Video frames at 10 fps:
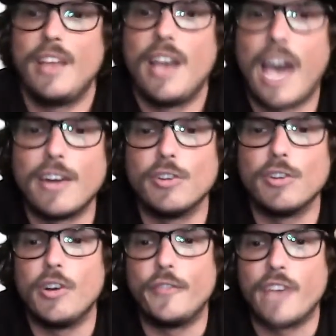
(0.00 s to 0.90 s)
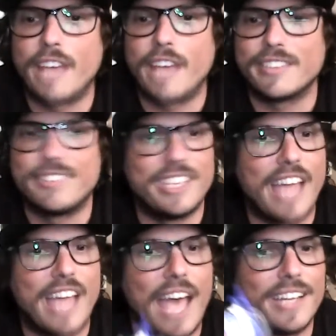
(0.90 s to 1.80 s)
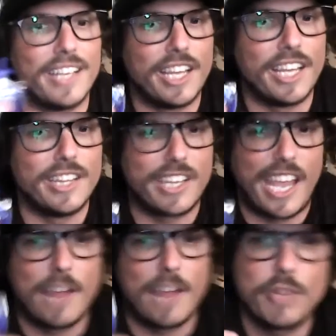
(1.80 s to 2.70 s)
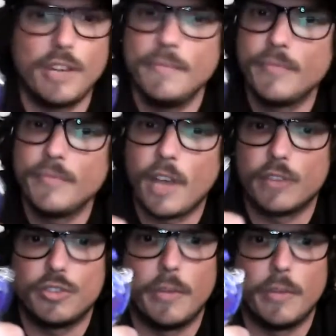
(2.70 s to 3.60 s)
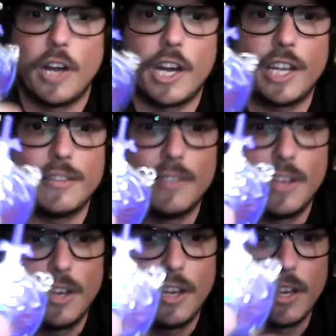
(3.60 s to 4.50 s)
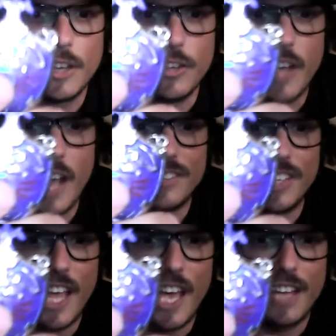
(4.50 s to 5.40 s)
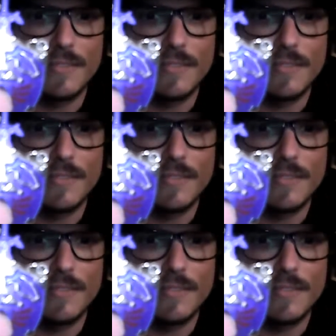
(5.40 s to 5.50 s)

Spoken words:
I don't know if you guys can see that in the camera. I'll zoom in on it. Can you guys see that?